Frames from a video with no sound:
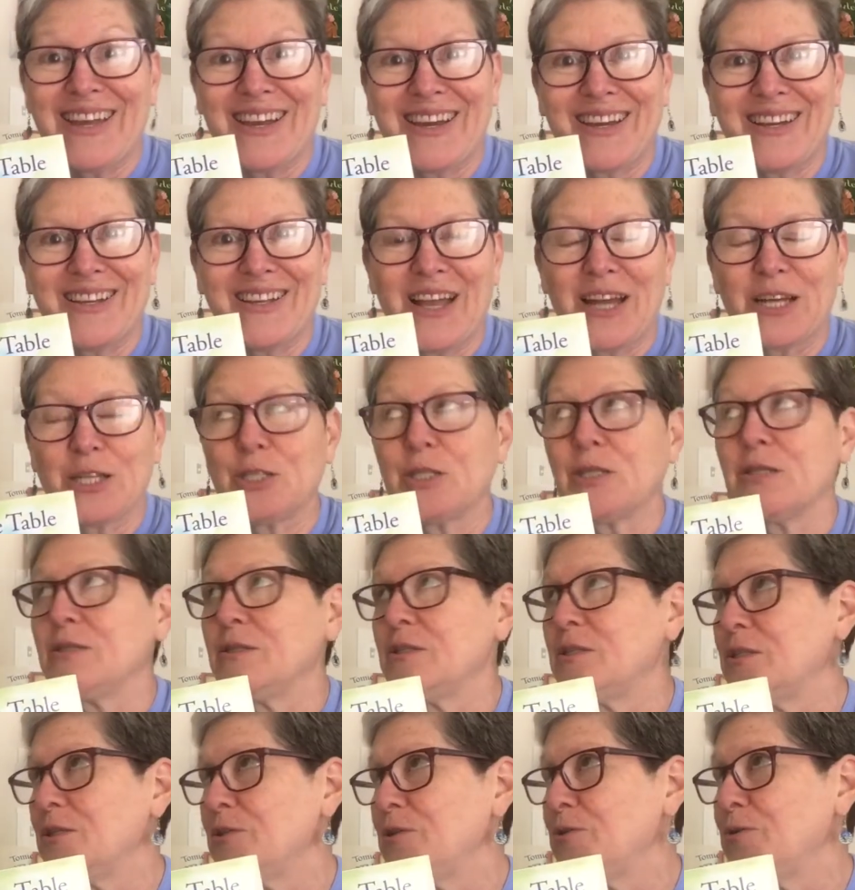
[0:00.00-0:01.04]
a connection
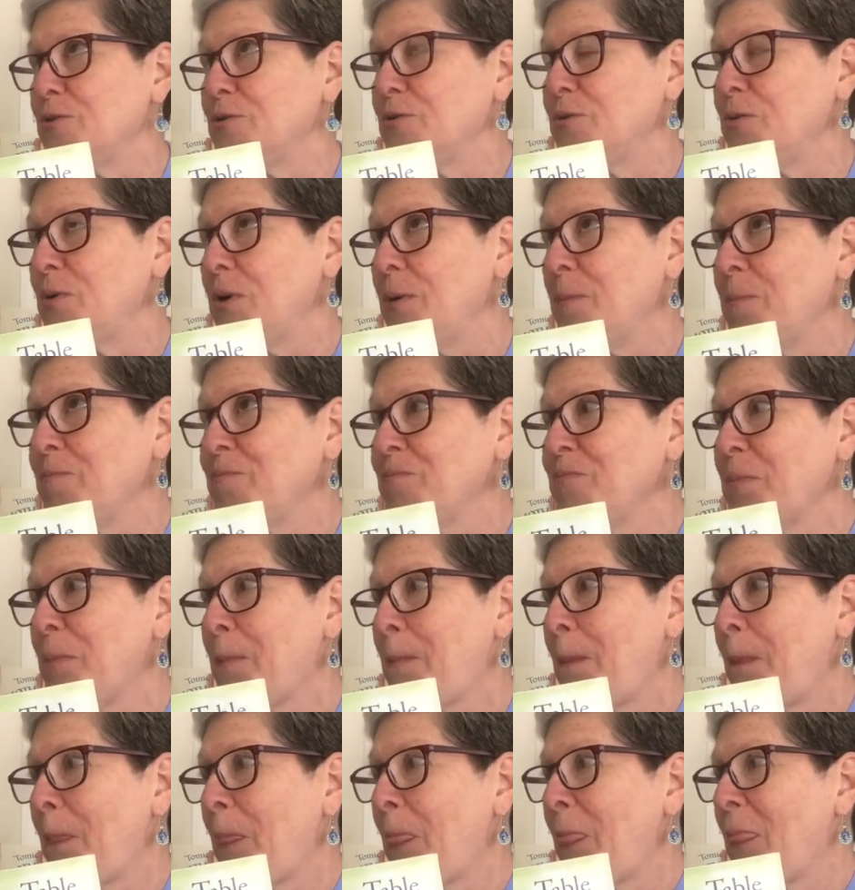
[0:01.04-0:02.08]
to
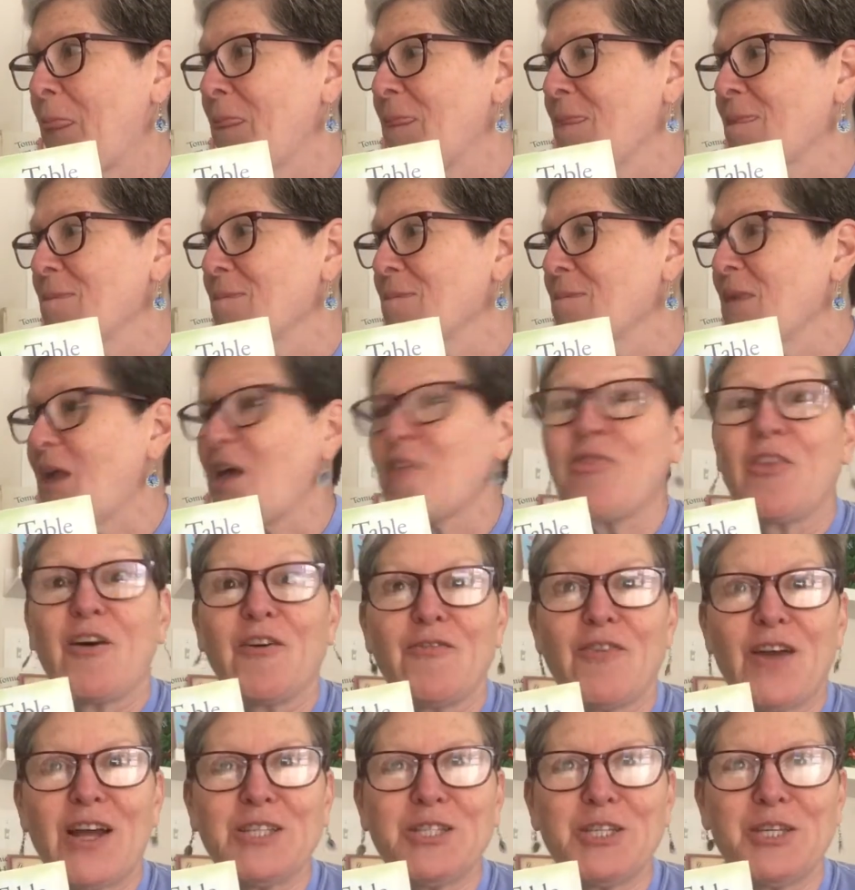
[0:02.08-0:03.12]
the
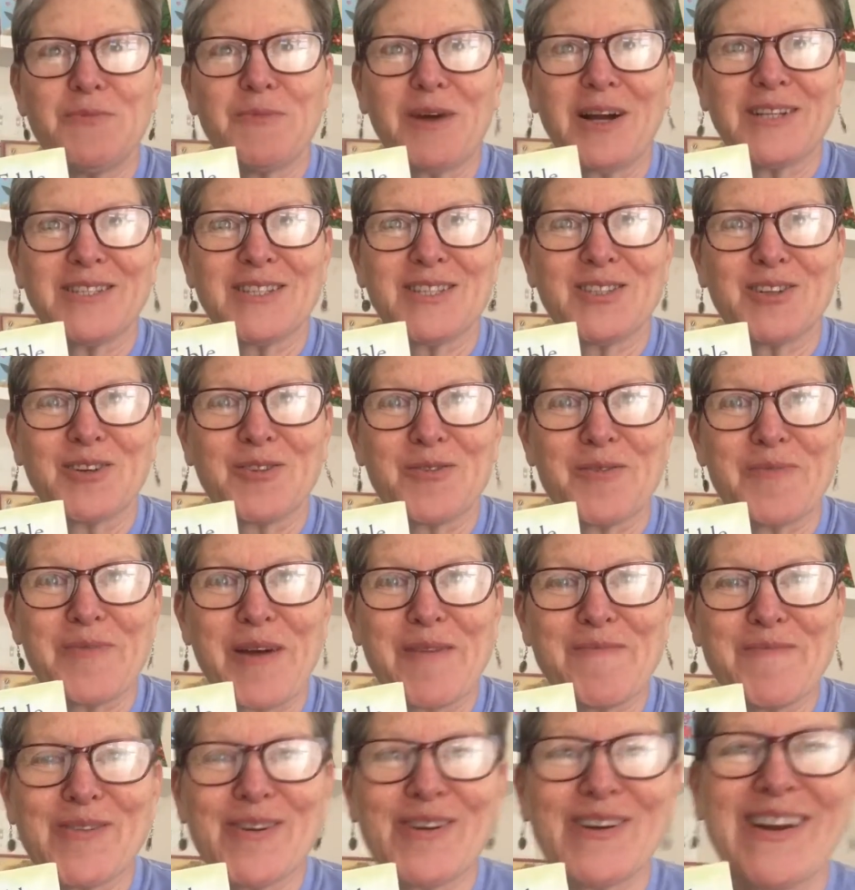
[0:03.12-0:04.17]
veggie monster.
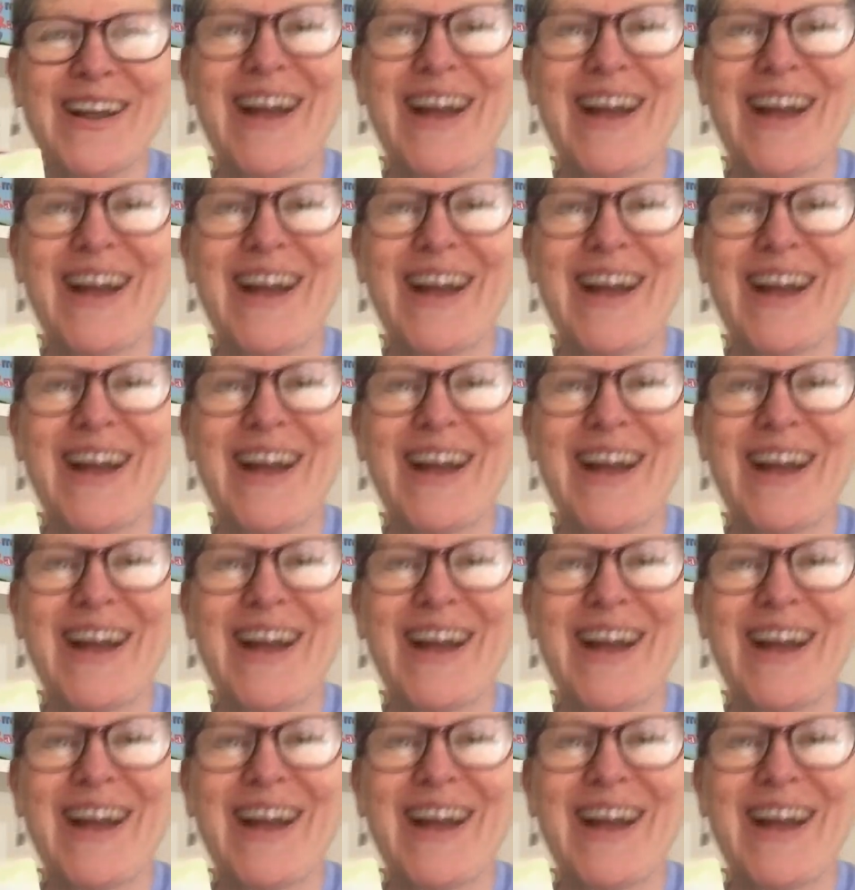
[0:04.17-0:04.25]
Remember